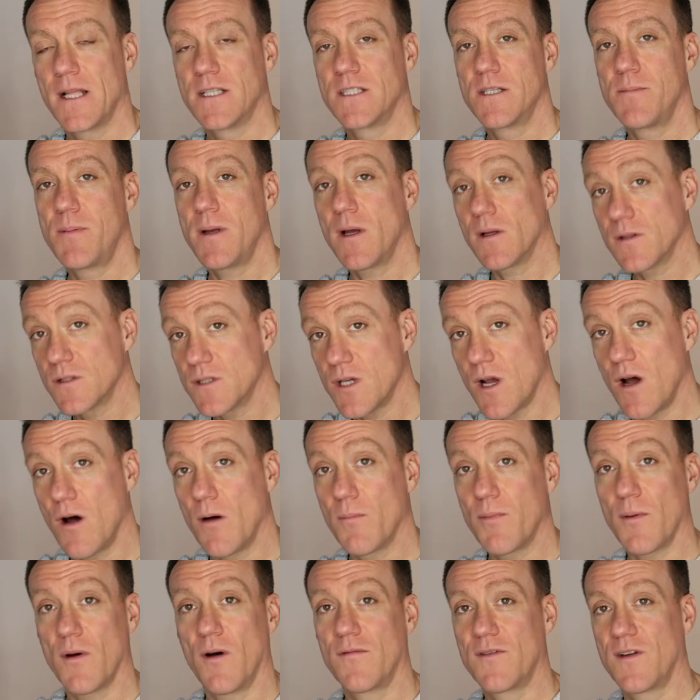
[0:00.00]
to be on
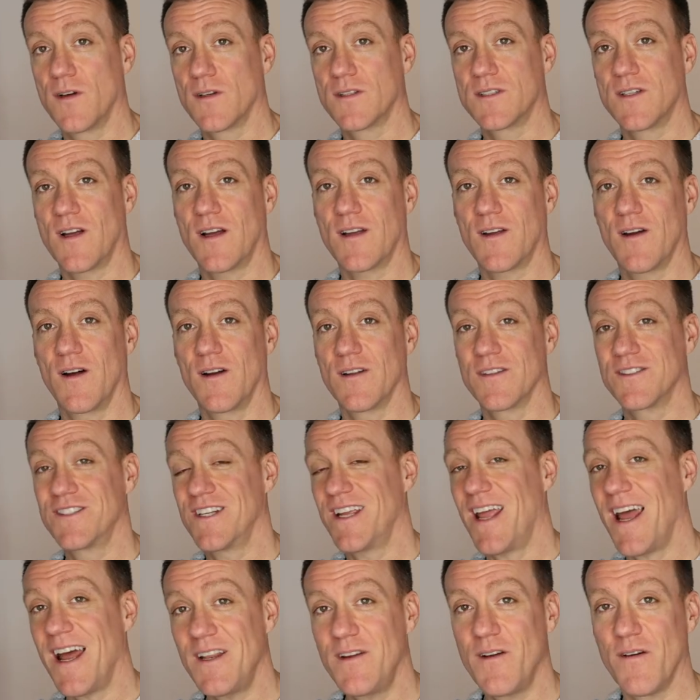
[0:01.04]
top of your
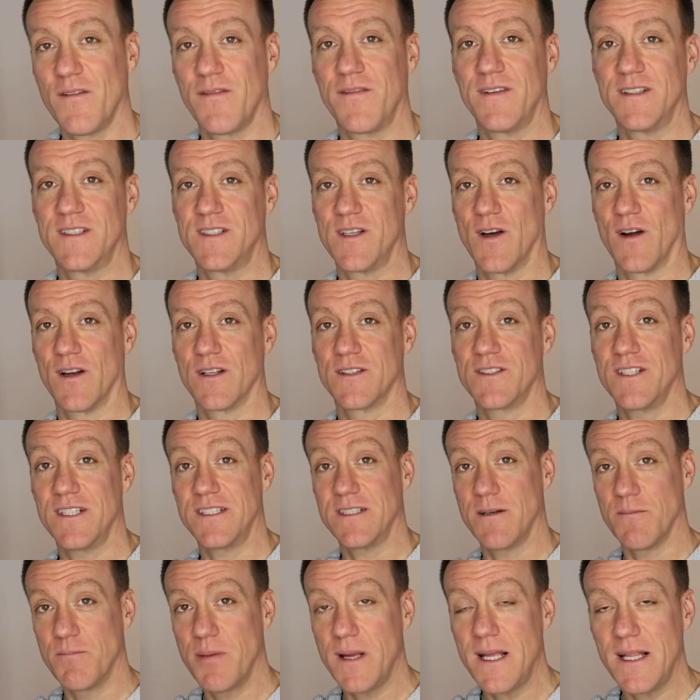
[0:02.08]
psychology and your physiology,
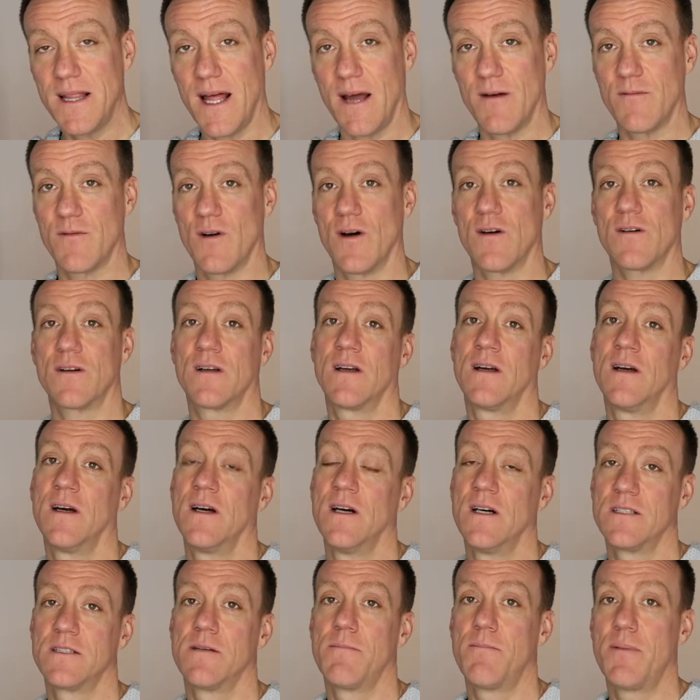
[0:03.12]
to be that rock,
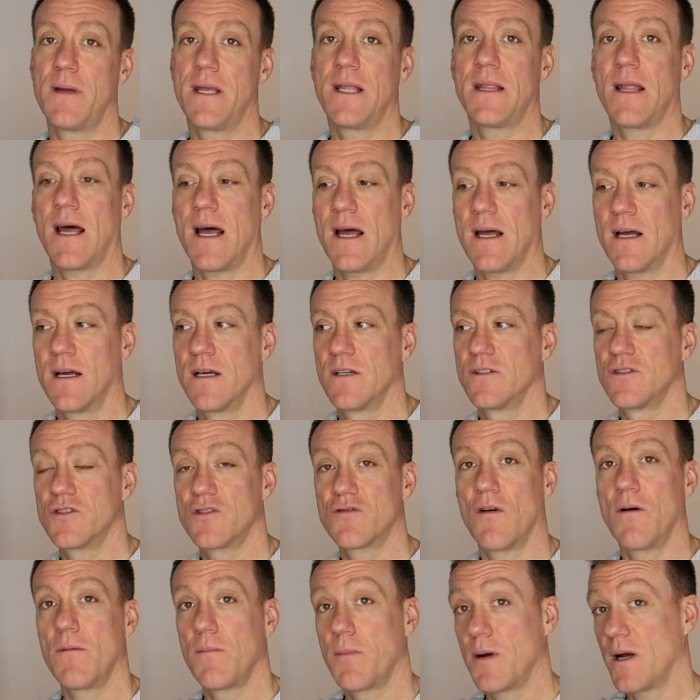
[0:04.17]
to be that
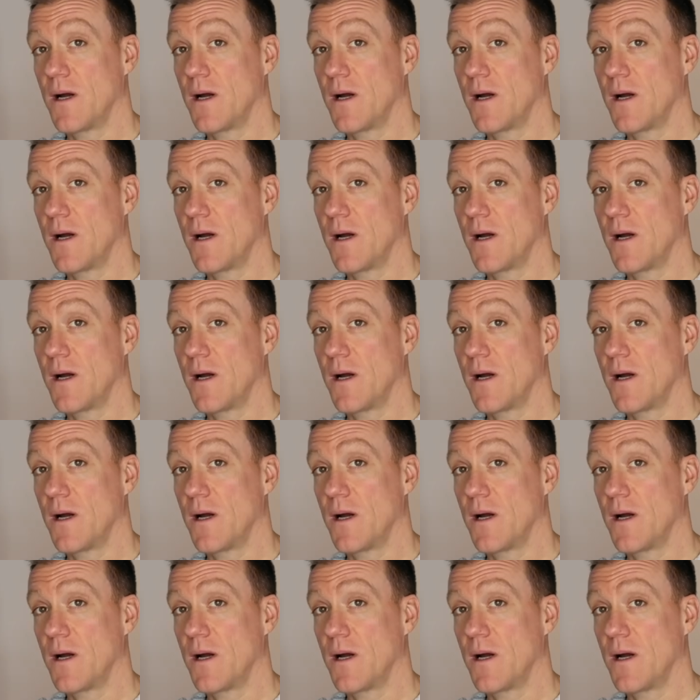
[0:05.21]
strong